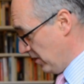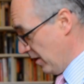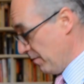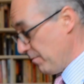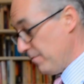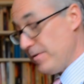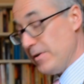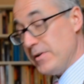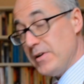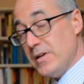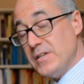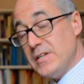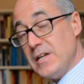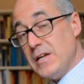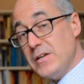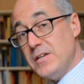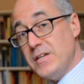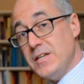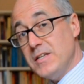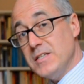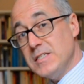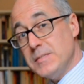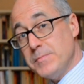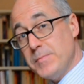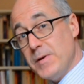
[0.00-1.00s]
gramophone
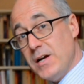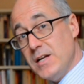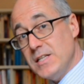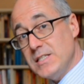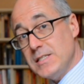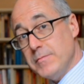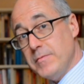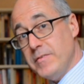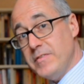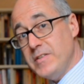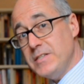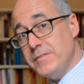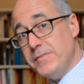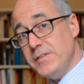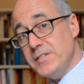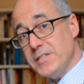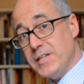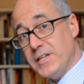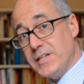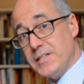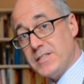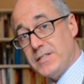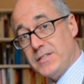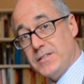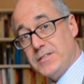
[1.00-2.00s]
undoubtedly inspired some of his
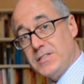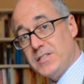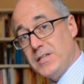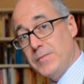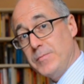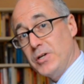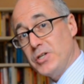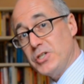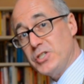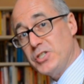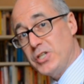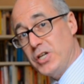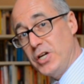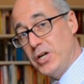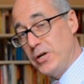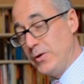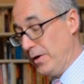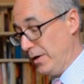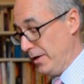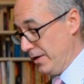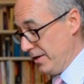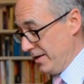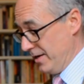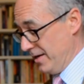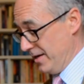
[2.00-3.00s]
physics, so much
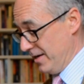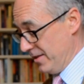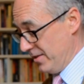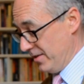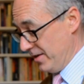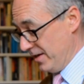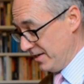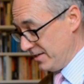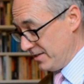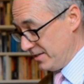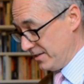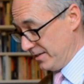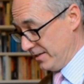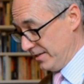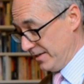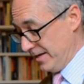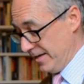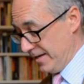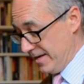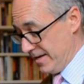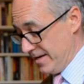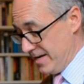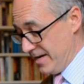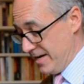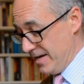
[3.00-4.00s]
so that
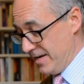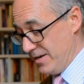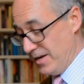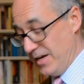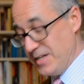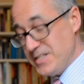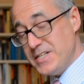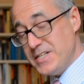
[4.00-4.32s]
in